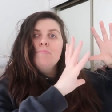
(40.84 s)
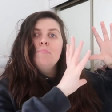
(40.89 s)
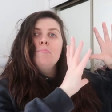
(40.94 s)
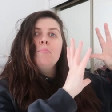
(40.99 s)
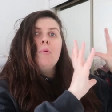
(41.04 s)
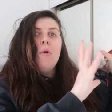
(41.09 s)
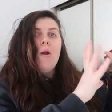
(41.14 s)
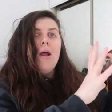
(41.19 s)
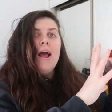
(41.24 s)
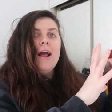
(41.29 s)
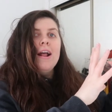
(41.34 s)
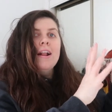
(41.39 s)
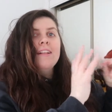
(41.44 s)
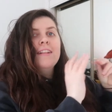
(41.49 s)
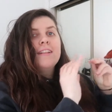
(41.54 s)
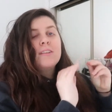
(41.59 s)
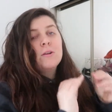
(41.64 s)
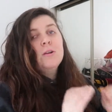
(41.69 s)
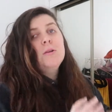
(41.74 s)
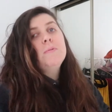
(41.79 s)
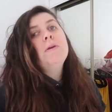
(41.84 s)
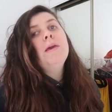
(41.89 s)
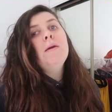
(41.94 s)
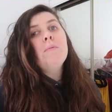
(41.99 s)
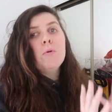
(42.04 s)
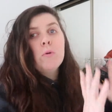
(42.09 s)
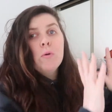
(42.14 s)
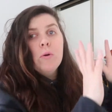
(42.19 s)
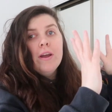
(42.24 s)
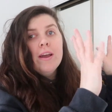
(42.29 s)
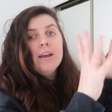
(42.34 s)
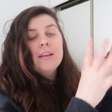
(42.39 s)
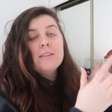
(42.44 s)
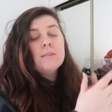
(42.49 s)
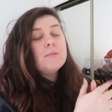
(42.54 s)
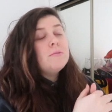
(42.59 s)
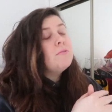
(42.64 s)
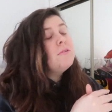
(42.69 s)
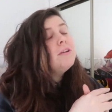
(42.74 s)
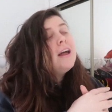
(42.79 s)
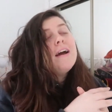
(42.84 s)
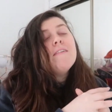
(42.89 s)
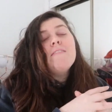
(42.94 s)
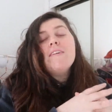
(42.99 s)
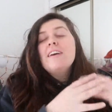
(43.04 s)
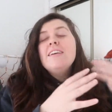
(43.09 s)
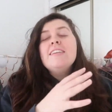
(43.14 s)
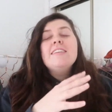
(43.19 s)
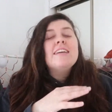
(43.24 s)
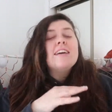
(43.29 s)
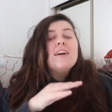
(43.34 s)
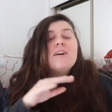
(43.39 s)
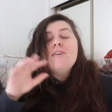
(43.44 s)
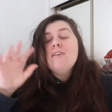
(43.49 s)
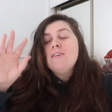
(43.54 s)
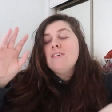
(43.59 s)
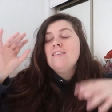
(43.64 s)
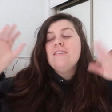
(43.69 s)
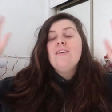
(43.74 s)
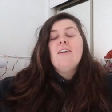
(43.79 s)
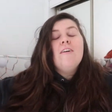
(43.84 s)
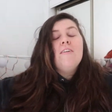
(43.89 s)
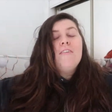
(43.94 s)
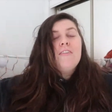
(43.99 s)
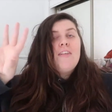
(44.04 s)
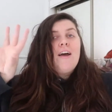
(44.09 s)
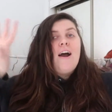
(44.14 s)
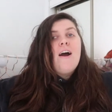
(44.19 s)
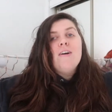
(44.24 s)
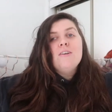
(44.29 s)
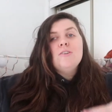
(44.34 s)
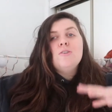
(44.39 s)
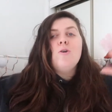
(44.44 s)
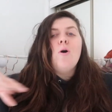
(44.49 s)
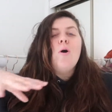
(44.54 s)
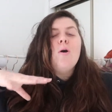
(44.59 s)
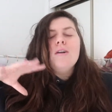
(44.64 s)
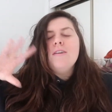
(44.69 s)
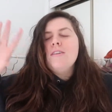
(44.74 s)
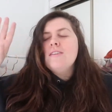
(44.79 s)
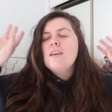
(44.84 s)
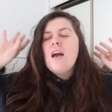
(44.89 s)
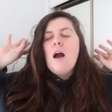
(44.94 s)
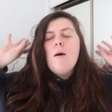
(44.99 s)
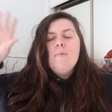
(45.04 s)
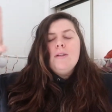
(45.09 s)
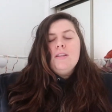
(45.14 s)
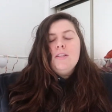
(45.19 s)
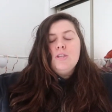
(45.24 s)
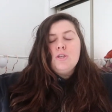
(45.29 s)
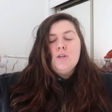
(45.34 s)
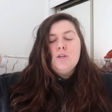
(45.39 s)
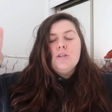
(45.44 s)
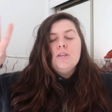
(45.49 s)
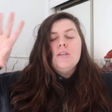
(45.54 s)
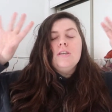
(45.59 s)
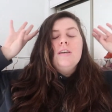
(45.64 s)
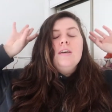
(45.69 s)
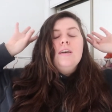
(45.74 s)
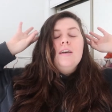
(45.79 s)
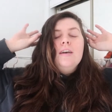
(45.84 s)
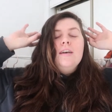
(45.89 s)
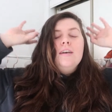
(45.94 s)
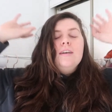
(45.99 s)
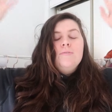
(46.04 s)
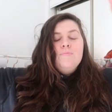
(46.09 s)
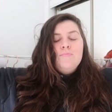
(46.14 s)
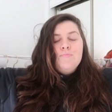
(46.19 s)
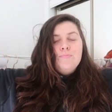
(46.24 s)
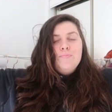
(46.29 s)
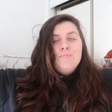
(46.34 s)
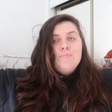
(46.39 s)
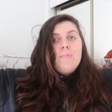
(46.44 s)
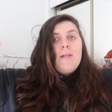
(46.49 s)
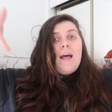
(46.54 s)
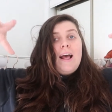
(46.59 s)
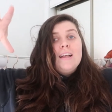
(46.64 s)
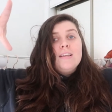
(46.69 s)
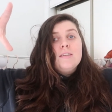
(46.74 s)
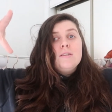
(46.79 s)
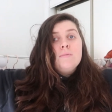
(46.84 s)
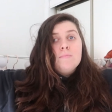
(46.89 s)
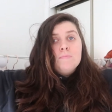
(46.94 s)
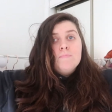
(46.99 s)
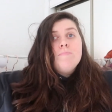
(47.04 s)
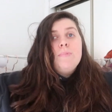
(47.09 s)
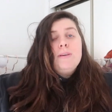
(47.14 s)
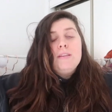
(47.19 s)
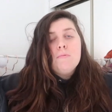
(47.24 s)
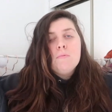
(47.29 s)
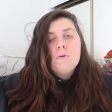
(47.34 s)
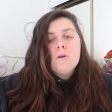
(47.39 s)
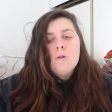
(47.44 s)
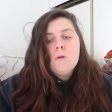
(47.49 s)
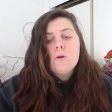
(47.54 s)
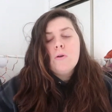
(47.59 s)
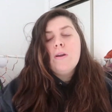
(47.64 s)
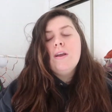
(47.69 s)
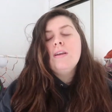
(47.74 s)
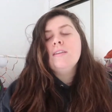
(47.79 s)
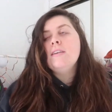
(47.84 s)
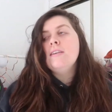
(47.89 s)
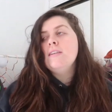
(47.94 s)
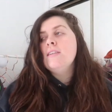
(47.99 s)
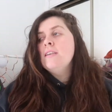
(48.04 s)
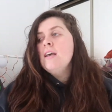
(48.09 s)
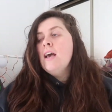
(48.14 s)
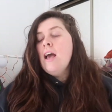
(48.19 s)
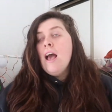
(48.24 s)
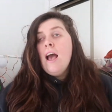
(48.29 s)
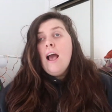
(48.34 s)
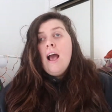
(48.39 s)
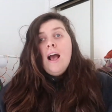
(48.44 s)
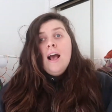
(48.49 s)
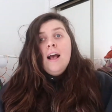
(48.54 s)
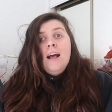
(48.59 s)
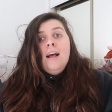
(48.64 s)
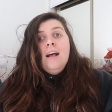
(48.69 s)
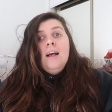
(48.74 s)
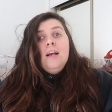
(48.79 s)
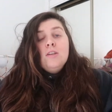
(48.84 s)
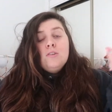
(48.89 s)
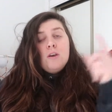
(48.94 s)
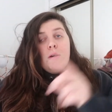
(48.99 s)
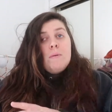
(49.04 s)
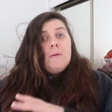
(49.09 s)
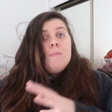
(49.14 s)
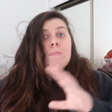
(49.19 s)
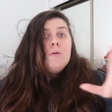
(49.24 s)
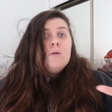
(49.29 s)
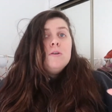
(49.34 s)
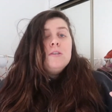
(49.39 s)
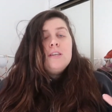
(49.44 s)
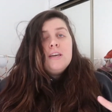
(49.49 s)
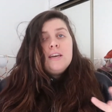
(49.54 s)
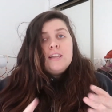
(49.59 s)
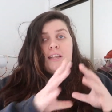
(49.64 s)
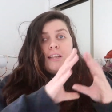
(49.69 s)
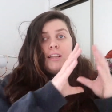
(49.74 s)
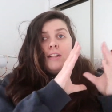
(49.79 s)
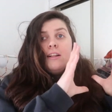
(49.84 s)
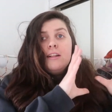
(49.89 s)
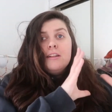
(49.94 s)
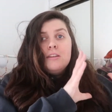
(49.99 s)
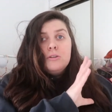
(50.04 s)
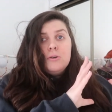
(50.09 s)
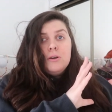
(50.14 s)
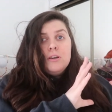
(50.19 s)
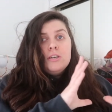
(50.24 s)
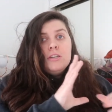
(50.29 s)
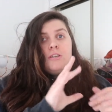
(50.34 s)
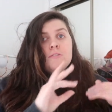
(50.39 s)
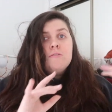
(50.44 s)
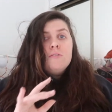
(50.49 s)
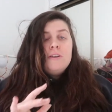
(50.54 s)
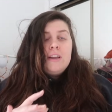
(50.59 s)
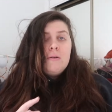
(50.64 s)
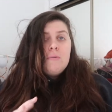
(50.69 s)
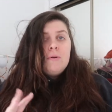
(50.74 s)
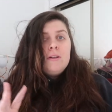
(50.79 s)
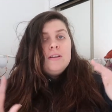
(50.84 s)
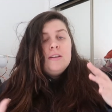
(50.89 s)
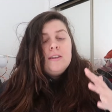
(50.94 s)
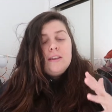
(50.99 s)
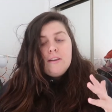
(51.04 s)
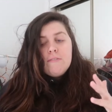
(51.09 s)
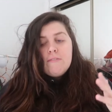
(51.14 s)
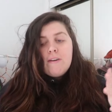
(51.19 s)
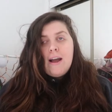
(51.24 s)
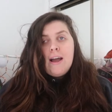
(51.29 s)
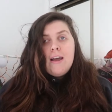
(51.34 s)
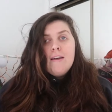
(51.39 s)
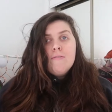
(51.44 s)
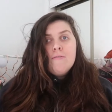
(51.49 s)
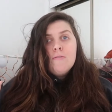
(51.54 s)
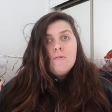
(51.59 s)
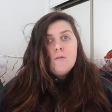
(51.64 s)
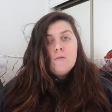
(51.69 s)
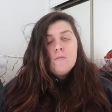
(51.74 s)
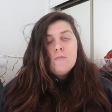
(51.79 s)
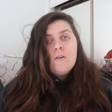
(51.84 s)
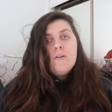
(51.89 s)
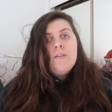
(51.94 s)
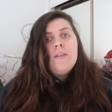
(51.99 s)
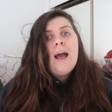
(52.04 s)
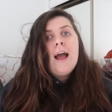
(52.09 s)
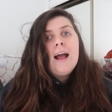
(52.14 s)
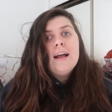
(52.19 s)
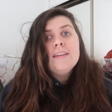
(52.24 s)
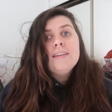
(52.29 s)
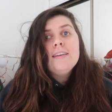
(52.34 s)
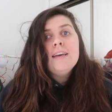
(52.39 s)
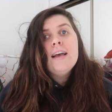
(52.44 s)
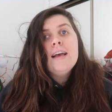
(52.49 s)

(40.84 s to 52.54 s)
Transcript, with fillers: brand. It's going to keep growing. It's going to have like stickers and all that sort. It's coming soon. But that's basically what Chlo Creates is. So I've been posting little illustrations for day one to day five over on that